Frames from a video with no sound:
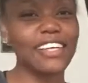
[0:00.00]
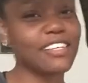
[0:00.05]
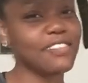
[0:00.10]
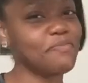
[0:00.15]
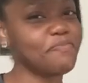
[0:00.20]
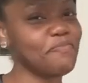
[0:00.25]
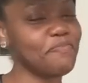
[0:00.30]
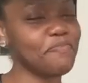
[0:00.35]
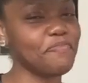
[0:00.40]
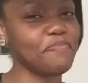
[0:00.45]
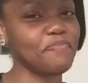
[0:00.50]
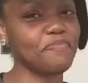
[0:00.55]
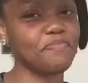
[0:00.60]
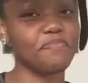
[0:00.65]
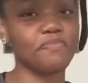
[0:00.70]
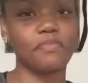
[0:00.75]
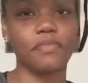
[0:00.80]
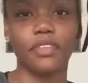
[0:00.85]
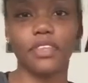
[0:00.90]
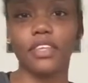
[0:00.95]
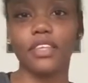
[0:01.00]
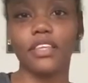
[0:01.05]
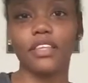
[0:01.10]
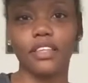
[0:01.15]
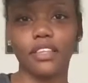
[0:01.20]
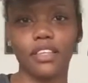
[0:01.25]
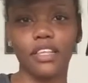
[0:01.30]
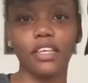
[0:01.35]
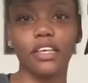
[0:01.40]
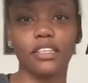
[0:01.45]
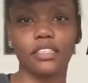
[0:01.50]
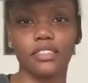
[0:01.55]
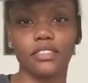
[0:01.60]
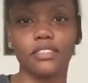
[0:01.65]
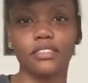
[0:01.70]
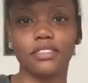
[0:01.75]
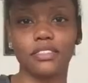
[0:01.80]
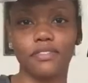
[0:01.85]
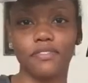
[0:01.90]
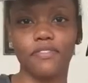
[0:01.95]
I think
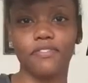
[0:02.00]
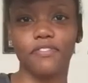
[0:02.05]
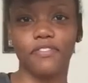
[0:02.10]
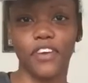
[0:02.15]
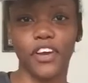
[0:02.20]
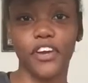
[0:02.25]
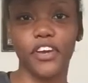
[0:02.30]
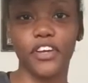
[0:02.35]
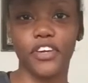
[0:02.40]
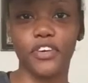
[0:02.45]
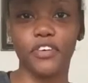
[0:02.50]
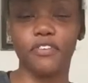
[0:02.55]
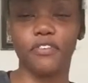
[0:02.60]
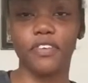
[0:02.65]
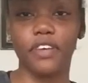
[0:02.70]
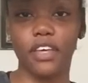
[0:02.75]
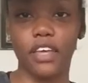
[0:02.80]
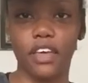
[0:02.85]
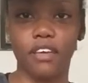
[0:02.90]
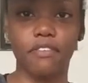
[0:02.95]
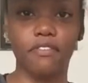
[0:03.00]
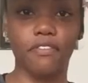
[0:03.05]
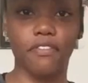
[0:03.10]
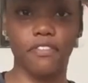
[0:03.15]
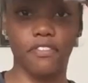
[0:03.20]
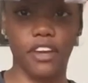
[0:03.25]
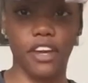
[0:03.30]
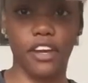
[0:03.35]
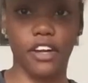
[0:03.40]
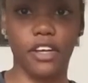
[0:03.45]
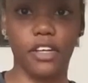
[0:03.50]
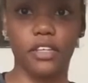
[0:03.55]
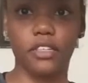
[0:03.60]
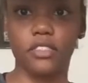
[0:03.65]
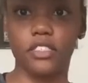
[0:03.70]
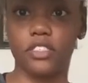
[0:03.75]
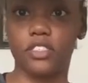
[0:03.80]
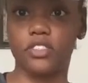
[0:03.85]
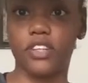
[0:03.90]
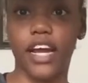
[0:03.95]
it's very goofy and very
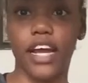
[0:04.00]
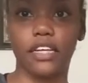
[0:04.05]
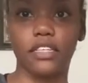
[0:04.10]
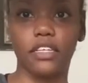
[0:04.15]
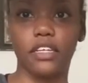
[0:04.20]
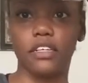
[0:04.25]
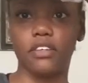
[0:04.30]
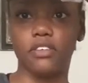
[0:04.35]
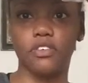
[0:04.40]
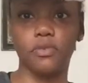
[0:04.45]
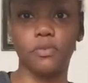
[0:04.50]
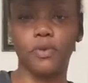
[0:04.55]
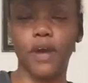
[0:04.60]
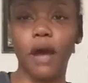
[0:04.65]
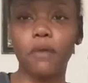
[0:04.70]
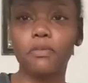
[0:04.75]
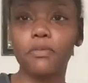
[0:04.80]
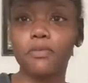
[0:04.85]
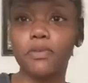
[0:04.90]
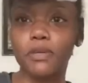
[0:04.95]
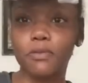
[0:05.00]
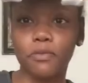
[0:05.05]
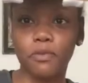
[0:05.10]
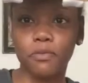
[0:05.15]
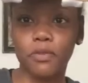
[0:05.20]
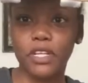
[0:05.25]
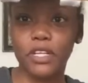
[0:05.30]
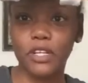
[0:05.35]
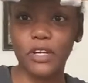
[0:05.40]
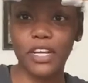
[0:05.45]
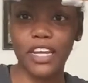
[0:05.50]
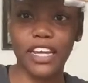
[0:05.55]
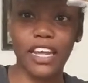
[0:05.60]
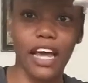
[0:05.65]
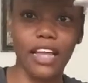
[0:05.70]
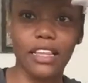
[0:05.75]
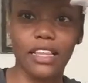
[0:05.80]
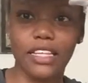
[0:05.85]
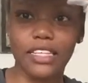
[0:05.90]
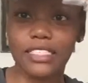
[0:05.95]
distracting. You probably will be looking
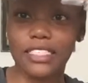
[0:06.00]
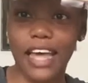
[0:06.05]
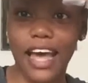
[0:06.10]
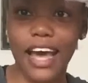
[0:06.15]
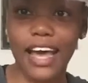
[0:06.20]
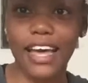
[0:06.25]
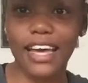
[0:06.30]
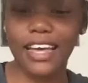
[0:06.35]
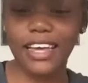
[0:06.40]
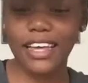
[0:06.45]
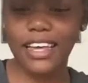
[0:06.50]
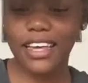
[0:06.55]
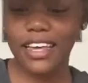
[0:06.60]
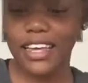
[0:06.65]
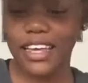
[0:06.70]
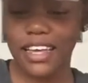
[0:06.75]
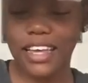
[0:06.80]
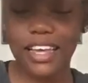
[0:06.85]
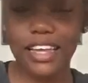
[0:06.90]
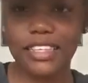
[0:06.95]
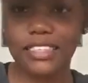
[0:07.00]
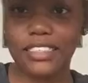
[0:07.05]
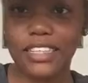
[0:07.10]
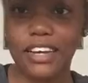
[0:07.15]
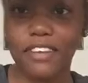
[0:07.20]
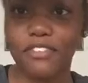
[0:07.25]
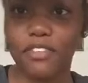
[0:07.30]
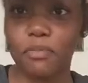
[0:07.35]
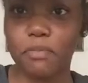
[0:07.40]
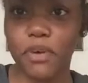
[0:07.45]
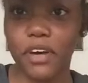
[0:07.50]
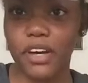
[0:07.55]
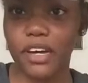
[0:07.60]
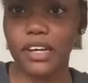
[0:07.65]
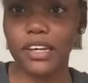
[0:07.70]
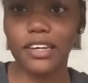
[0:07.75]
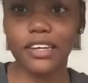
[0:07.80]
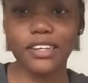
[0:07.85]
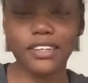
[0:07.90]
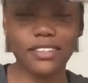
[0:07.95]
at this hat instead of the book.
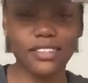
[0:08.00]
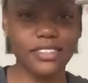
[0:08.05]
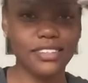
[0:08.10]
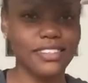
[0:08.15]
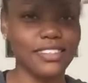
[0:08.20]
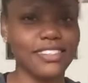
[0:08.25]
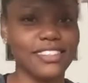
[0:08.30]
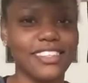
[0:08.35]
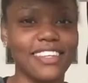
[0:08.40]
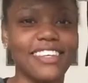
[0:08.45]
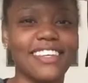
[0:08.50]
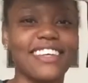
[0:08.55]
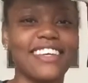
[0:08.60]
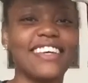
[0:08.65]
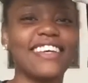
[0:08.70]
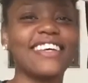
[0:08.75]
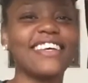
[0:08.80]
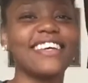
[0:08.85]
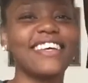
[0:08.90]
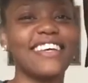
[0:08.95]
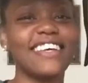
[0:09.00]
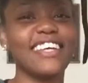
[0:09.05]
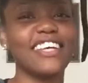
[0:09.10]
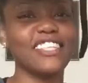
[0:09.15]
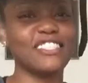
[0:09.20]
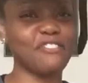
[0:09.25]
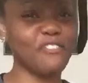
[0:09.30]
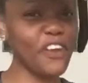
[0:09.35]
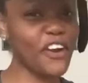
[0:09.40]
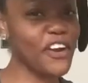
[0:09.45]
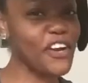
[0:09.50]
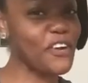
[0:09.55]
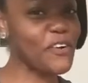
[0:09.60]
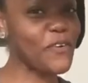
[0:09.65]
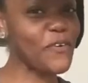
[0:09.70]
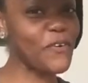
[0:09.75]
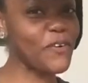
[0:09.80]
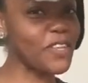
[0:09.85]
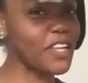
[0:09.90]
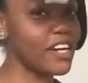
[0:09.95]
It's very
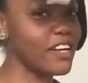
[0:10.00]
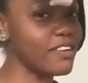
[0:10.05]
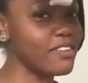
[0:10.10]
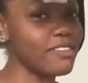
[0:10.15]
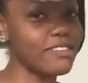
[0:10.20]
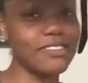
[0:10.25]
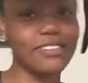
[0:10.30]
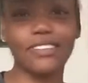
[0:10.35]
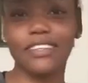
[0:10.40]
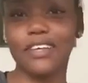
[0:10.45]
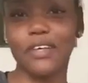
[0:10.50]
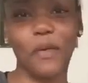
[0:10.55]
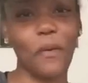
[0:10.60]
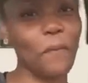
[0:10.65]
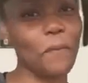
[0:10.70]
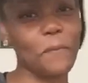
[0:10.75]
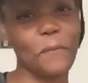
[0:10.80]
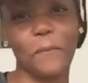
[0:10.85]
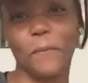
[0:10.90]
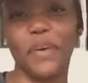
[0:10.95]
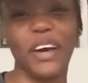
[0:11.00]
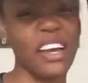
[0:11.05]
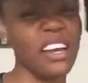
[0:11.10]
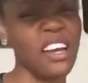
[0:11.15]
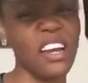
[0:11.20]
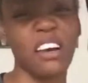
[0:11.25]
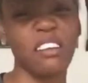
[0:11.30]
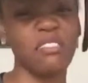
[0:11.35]
cool though, but no.